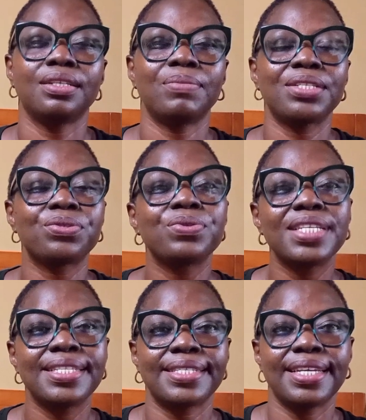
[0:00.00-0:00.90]
Number two
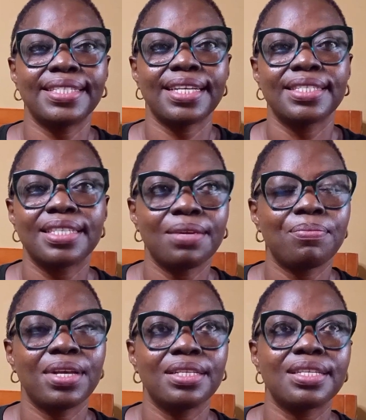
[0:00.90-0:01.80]
is
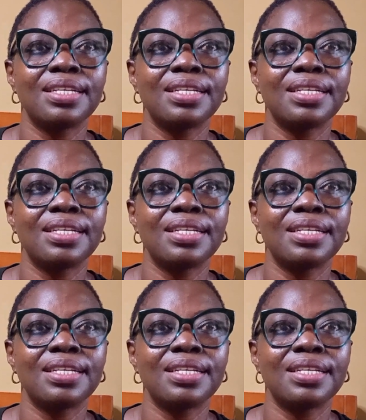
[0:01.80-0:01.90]
entertainment.